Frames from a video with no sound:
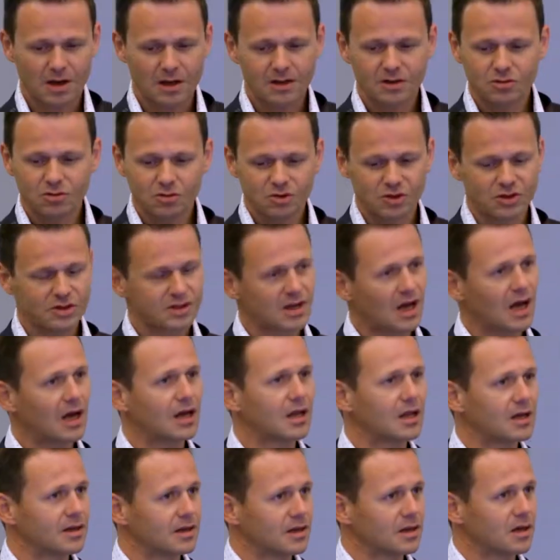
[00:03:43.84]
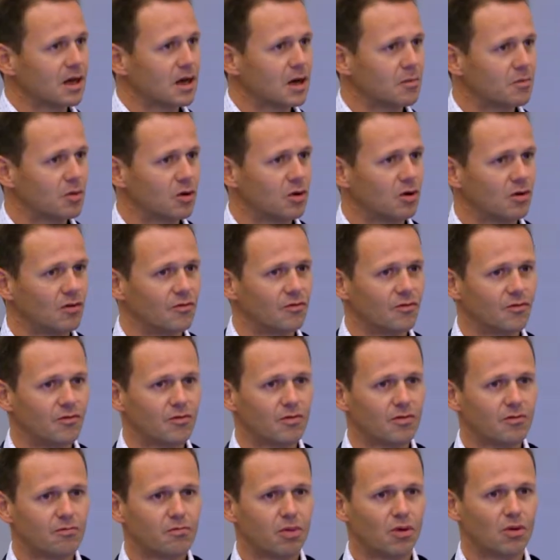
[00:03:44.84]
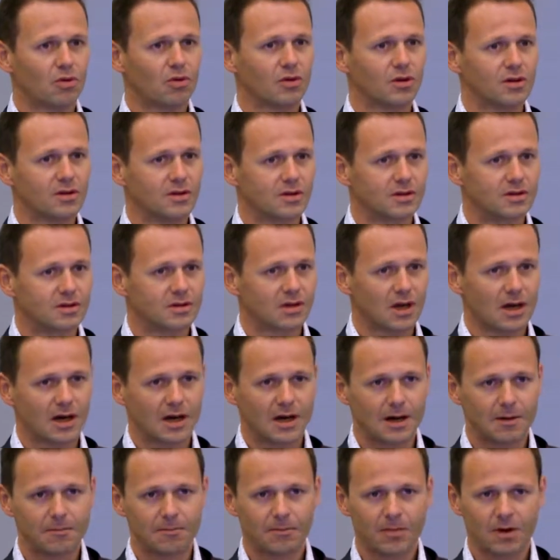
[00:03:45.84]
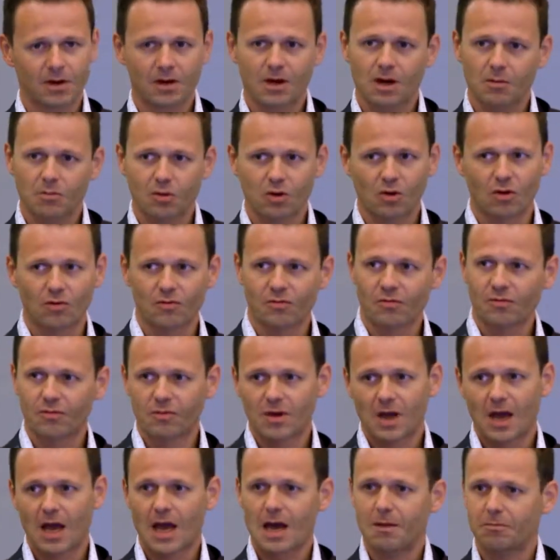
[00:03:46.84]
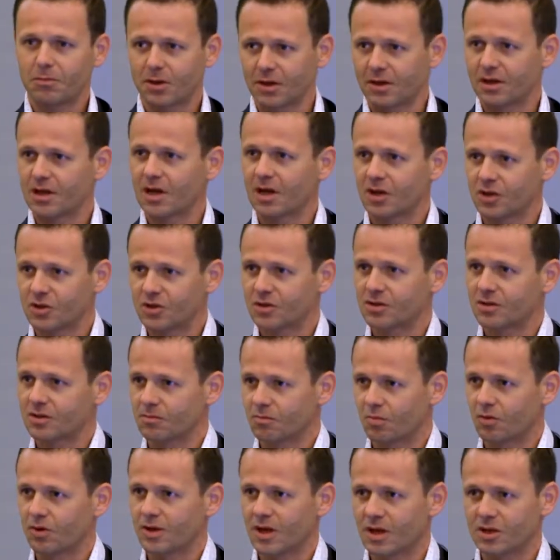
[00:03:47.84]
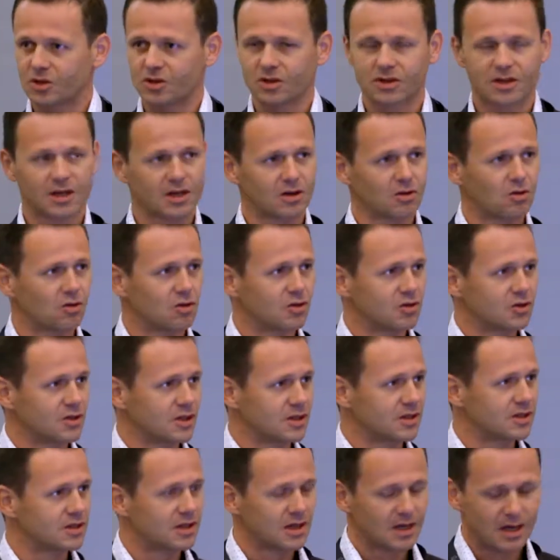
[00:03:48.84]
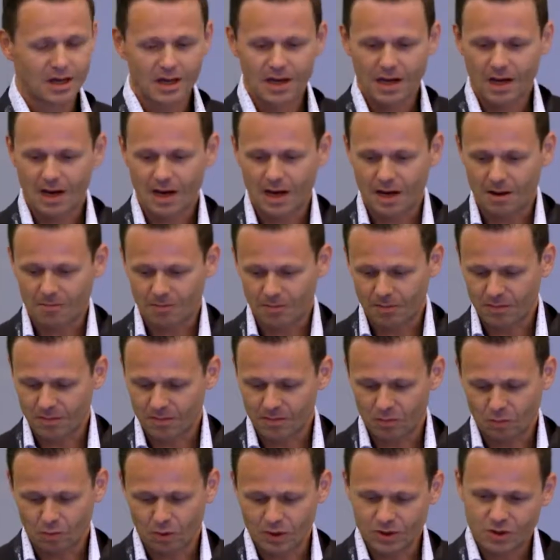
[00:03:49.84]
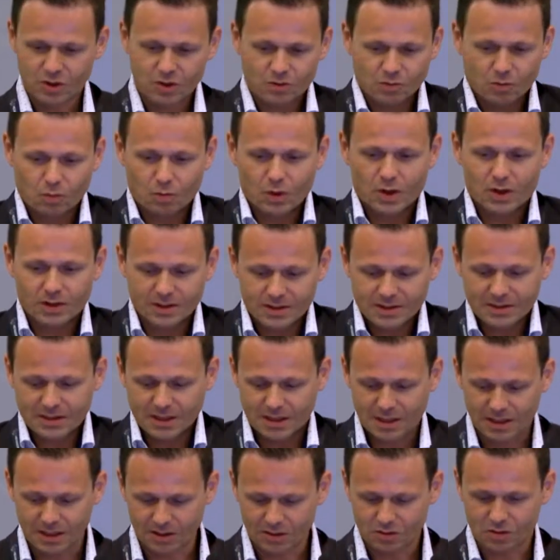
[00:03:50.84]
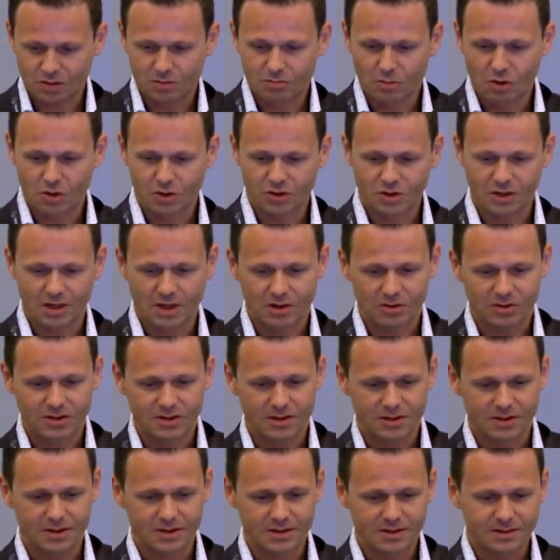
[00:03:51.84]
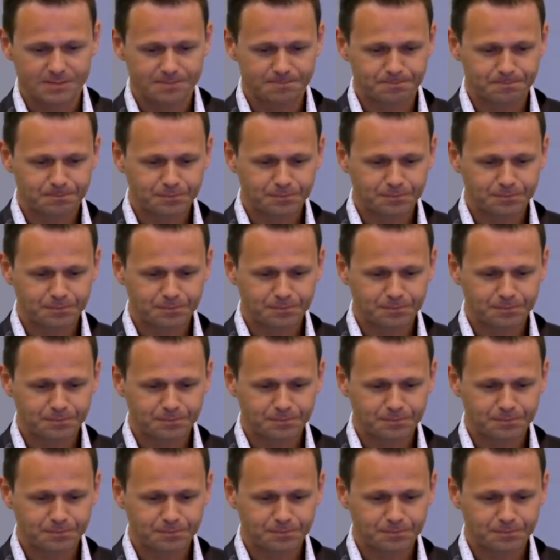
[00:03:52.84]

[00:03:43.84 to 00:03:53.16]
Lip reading: like to just highlight a couple of points, a couple of applications and potential technologies which we are seeing to emerge in our cities.